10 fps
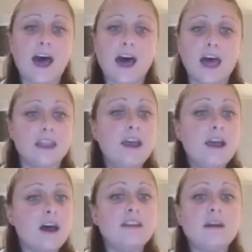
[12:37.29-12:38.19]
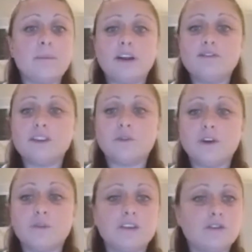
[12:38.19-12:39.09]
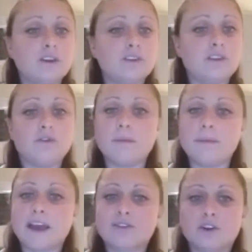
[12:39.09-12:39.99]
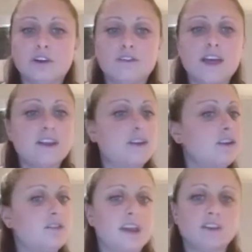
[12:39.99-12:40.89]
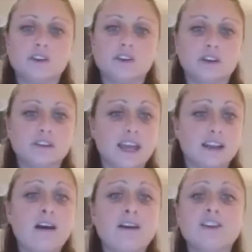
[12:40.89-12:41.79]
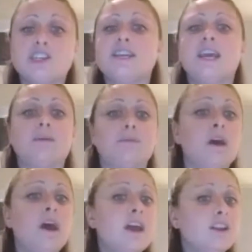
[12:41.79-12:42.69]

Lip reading: So we had a number of different resources, from external vendors to internal technology teams